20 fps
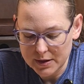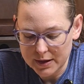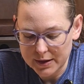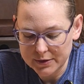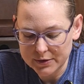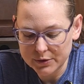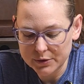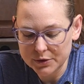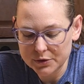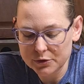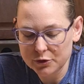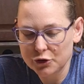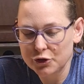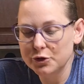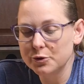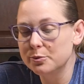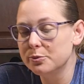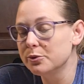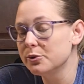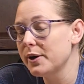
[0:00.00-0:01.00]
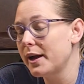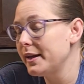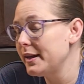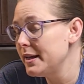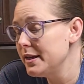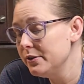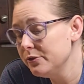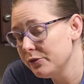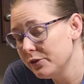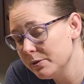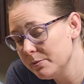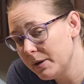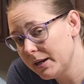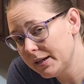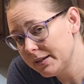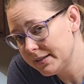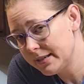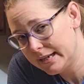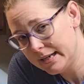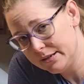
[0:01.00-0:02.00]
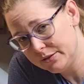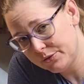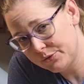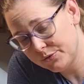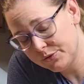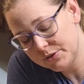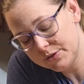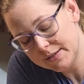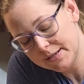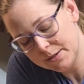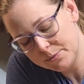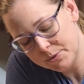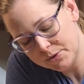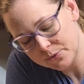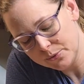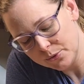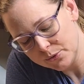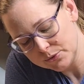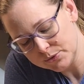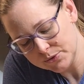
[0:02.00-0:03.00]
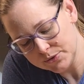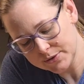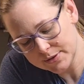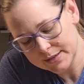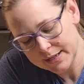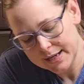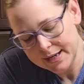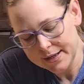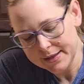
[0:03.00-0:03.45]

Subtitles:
is a little too bready for my taste for cinnamon rolls.